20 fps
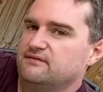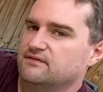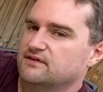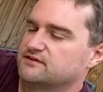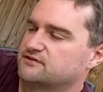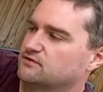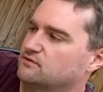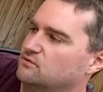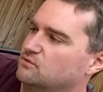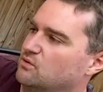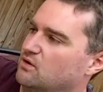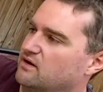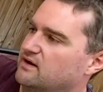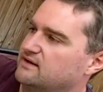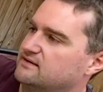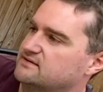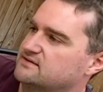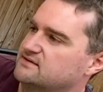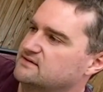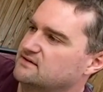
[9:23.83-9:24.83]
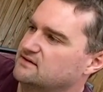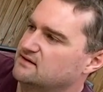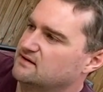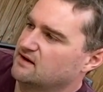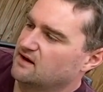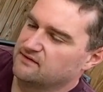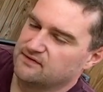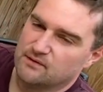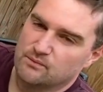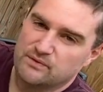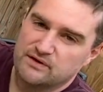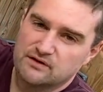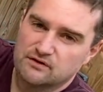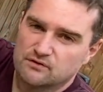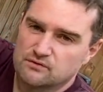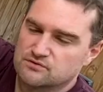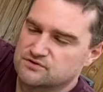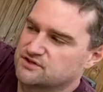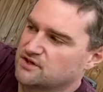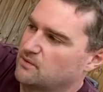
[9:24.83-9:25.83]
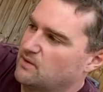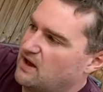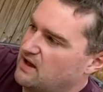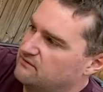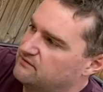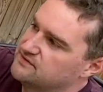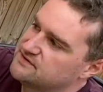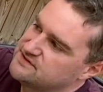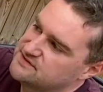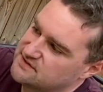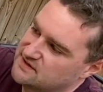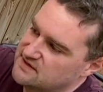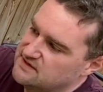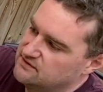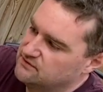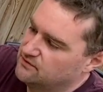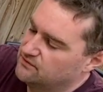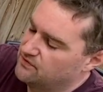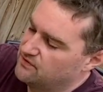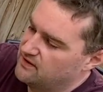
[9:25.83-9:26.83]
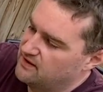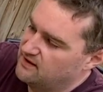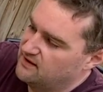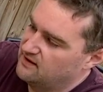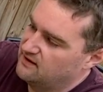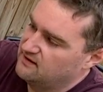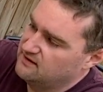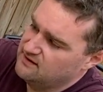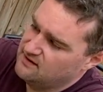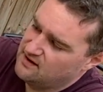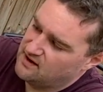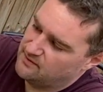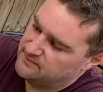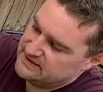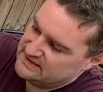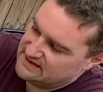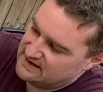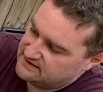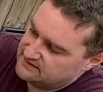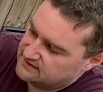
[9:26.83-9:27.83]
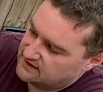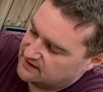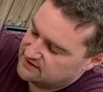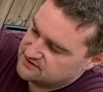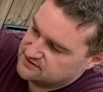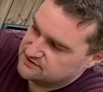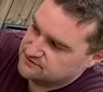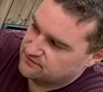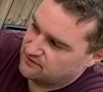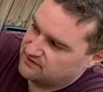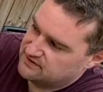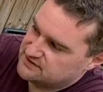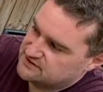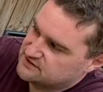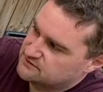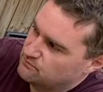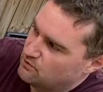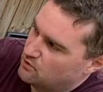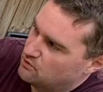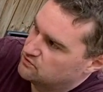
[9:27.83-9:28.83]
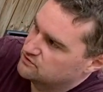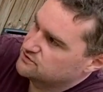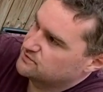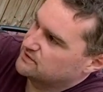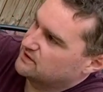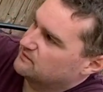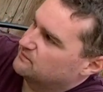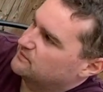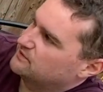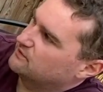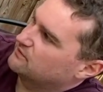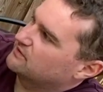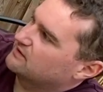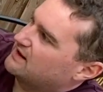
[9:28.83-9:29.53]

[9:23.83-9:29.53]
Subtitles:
this all white, and then we can also have a scene on there. I mean, N gauge is very small, so we're not going